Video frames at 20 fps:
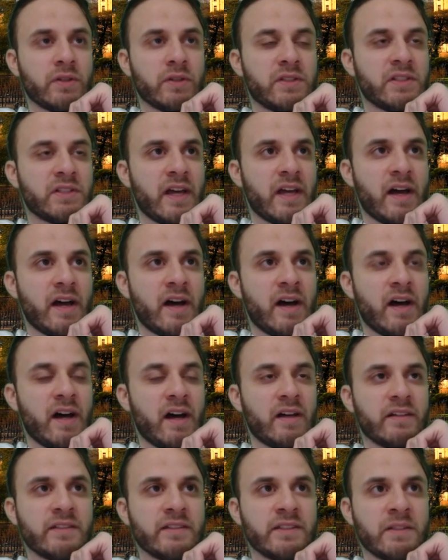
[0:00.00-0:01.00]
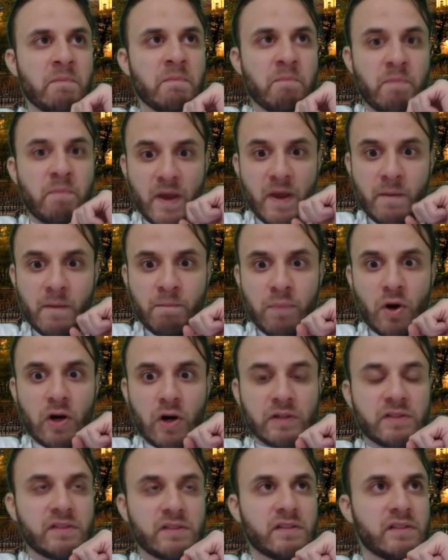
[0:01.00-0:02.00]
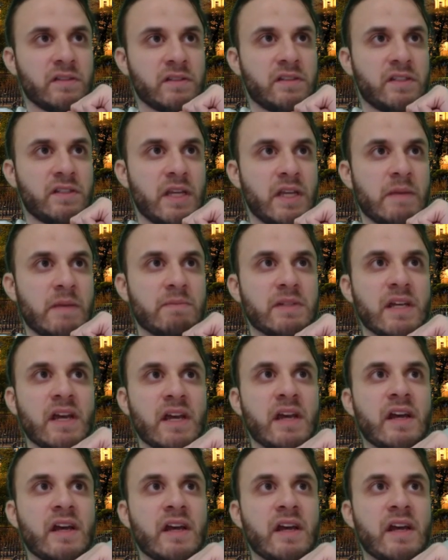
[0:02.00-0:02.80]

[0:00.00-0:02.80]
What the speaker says: they are the big bosses, it seems.